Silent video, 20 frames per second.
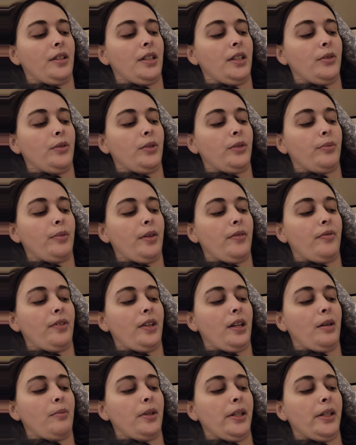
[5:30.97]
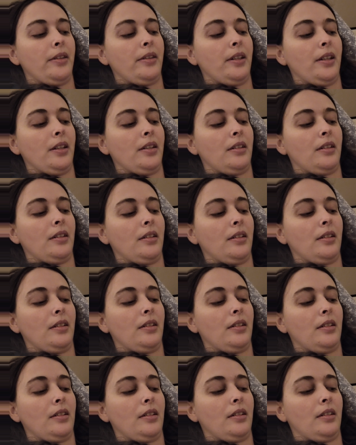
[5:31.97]
with my family and that
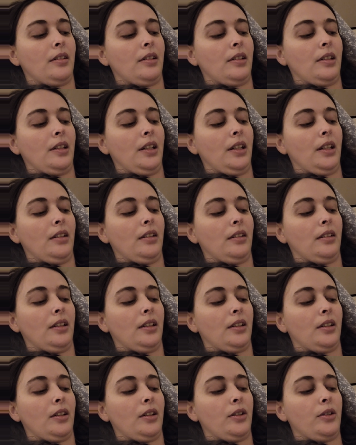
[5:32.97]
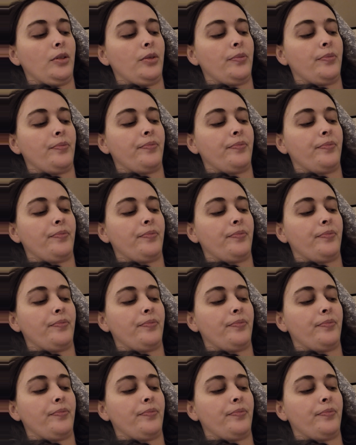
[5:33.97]
I had to let go.